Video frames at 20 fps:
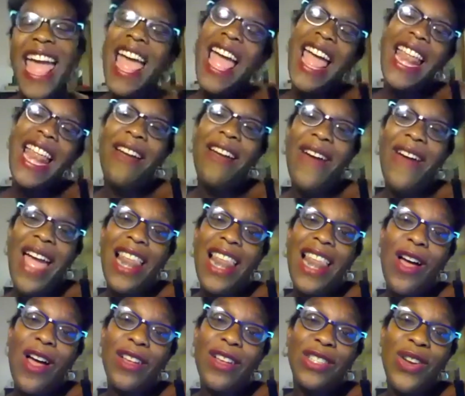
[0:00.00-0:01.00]
Anyway,
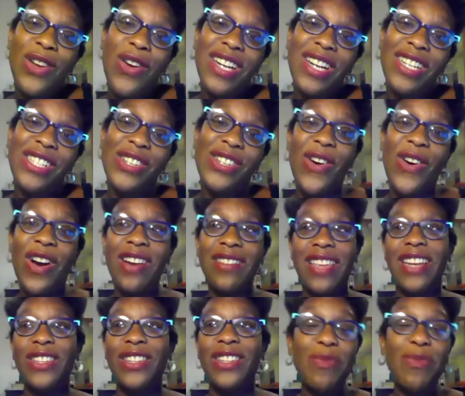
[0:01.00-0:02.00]
long story short,
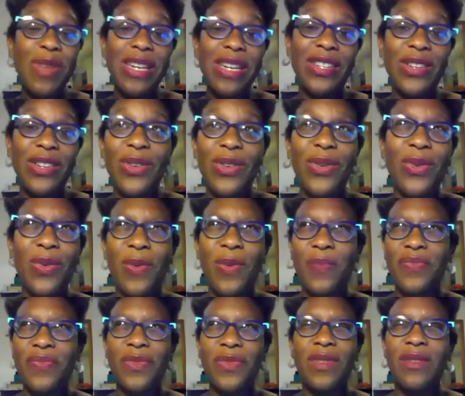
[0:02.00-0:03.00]
they took me to
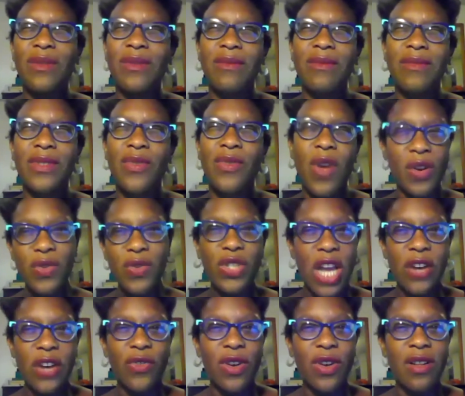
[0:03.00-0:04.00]
Toronto
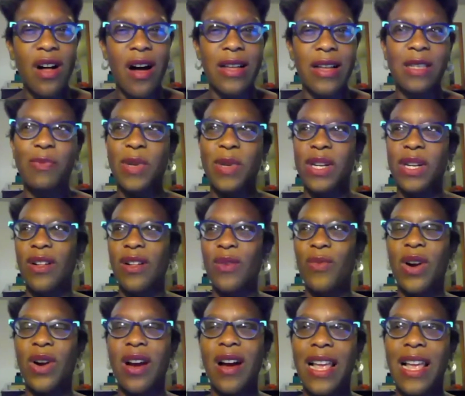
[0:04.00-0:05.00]
General Hospital
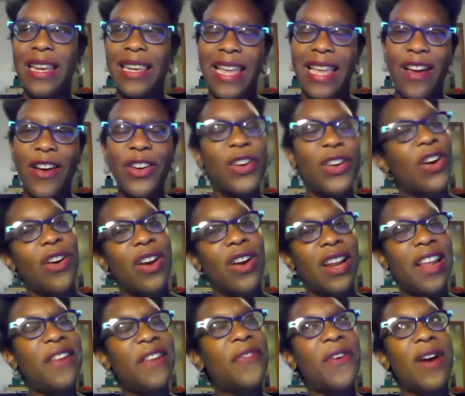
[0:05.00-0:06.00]
where I lay on a
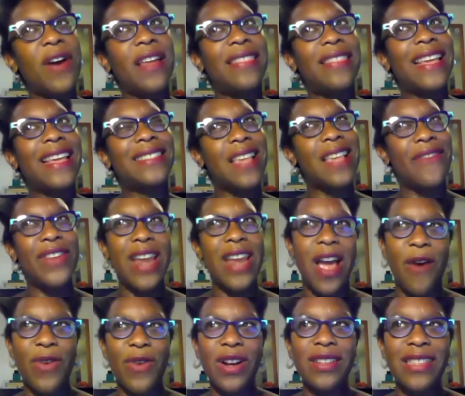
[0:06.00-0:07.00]
gurney for, I think, 7
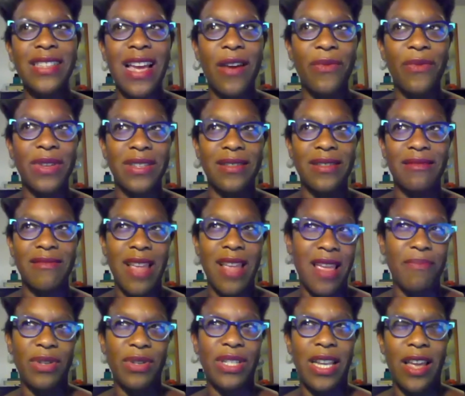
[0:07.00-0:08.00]
hours. I wasn't
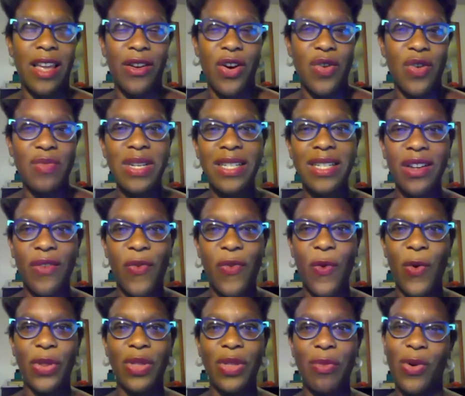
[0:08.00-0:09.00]
able to get home until
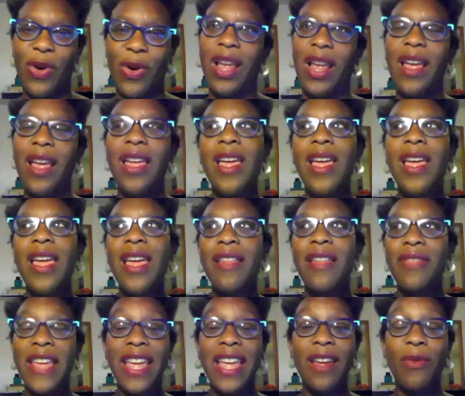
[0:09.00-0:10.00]
4 in the morning.
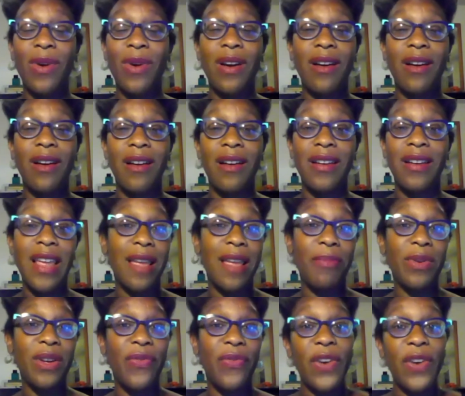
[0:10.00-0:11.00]
They weren't
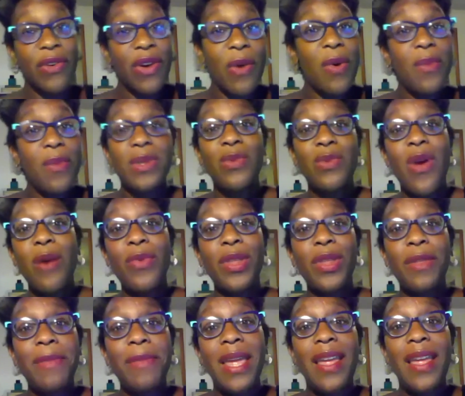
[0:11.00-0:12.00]
able to figure out what was wrong with
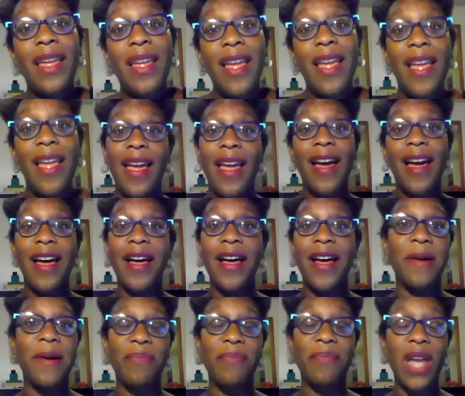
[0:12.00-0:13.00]
me.
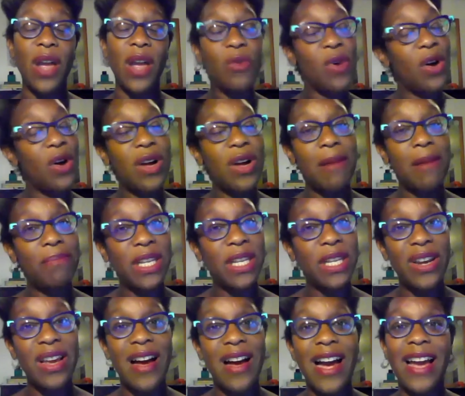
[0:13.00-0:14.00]
I woke up
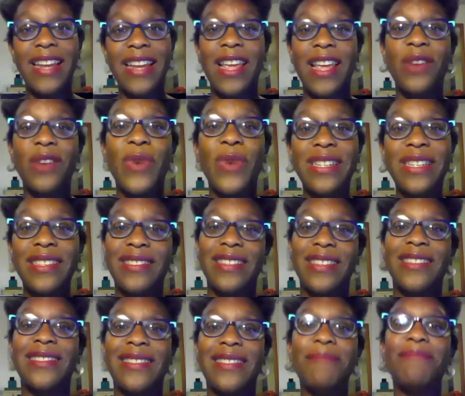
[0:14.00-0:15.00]
bleary-eyed and went to
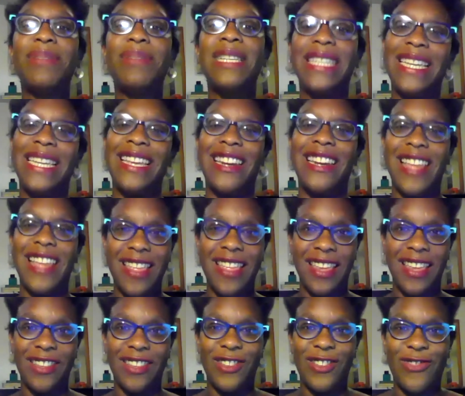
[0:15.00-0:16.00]
see Cymbeline
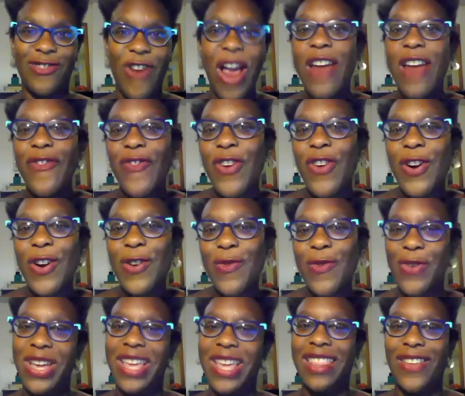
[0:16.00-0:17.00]
in Stratford
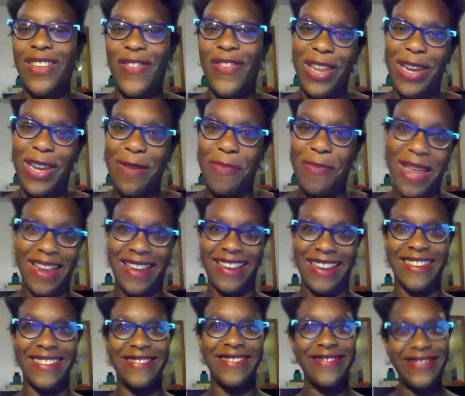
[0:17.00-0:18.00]
with Philip
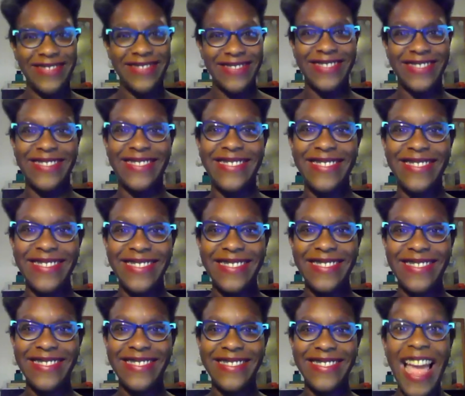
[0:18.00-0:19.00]
Aiken.
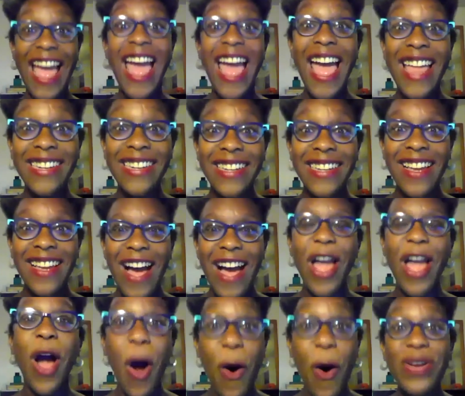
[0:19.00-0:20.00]
And
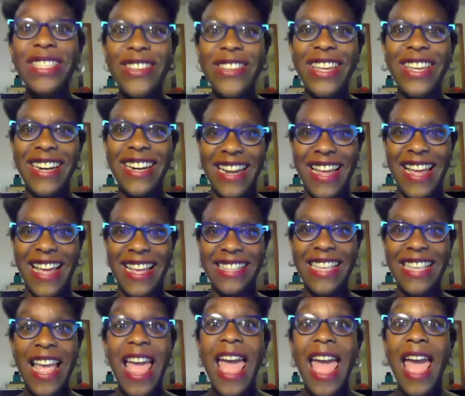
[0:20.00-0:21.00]
I always look at it as,
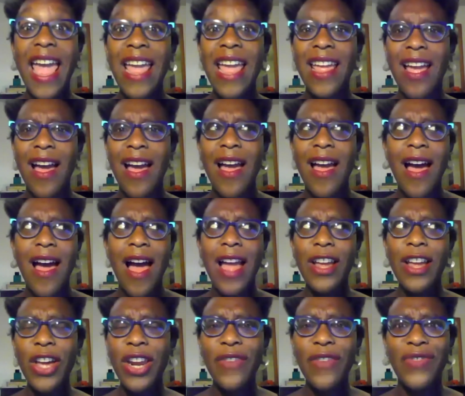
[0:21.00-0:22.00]
hey, I
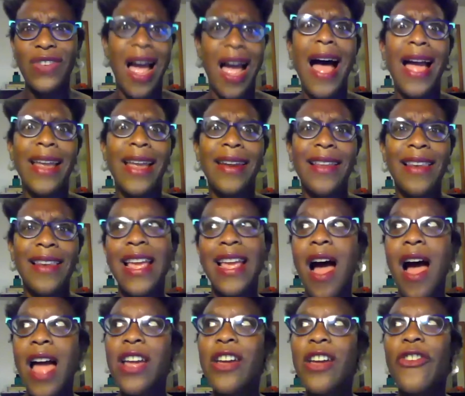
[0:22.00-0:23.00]
could have died. Like,
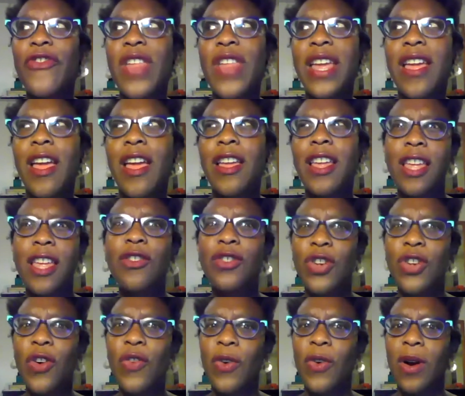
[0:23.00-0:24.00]
I could have, like, keeled
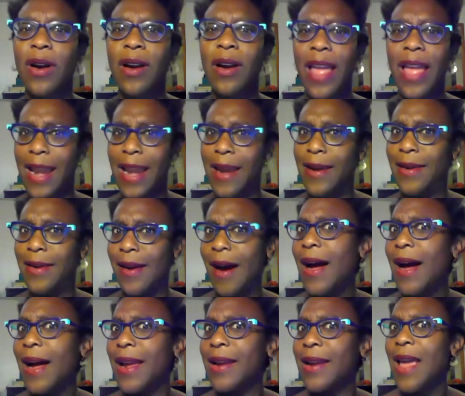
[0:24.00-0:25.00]
over and
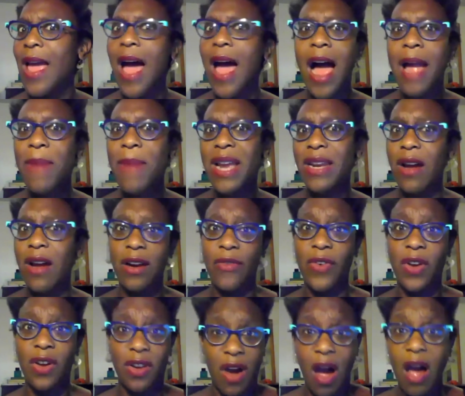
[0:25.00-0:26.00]
died. I might not have
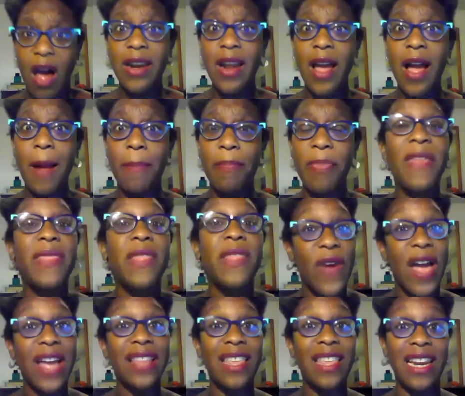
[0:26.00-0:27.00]
gotten up. And the
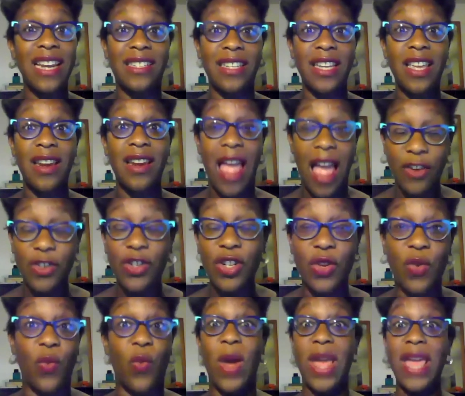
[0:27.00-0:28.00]
fact that I did
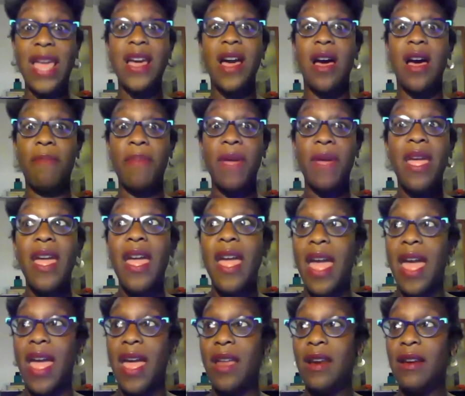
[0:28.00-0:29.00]
actually wake up
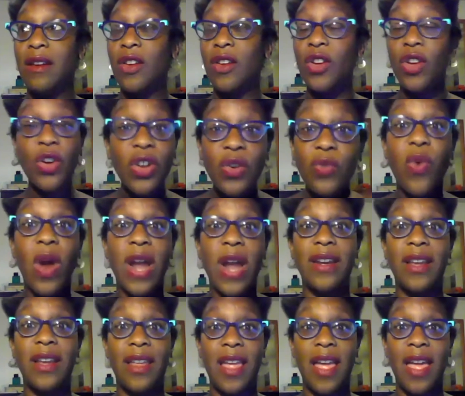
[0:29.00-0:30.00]
and could
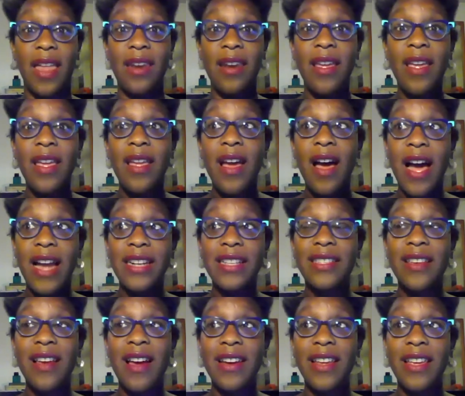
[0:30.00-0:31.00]
write again, I
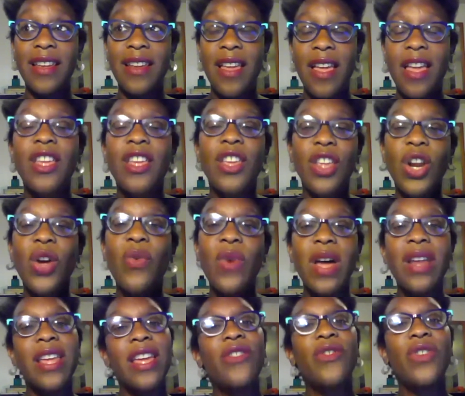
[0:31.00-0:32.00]
decided, you know
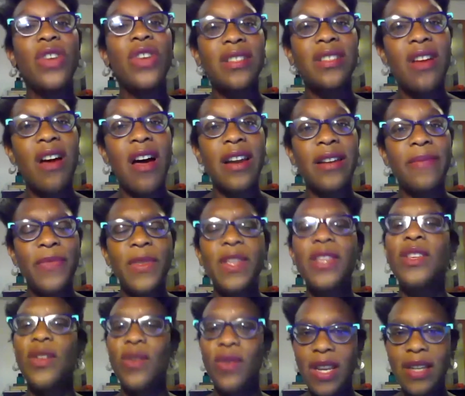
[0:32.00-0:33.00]
what, Andrea Scott,
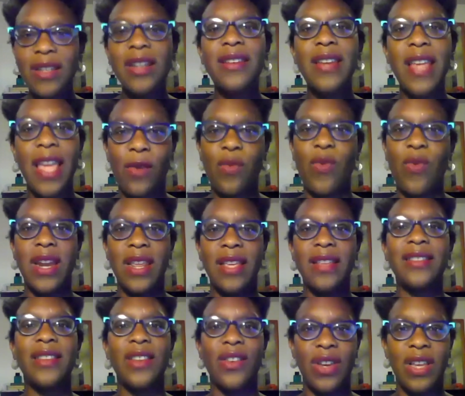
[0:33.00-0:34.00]
you need to take writing
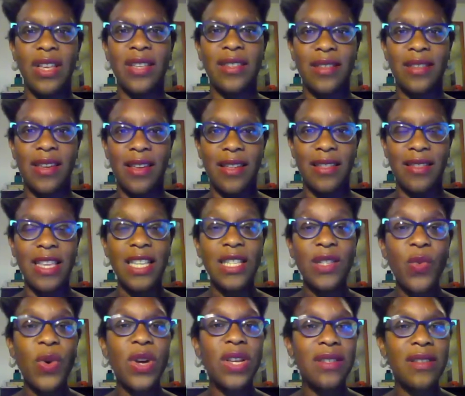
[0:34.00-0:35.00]
seriously. This
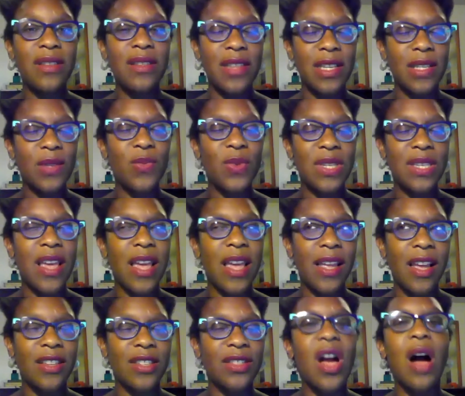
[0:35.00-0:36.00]
was like
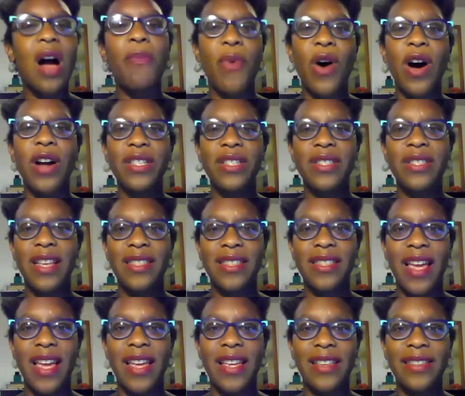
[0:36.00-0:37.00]
a stopwatch that
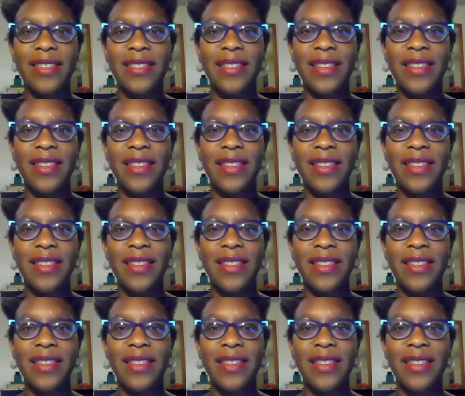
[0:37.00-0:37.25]
says,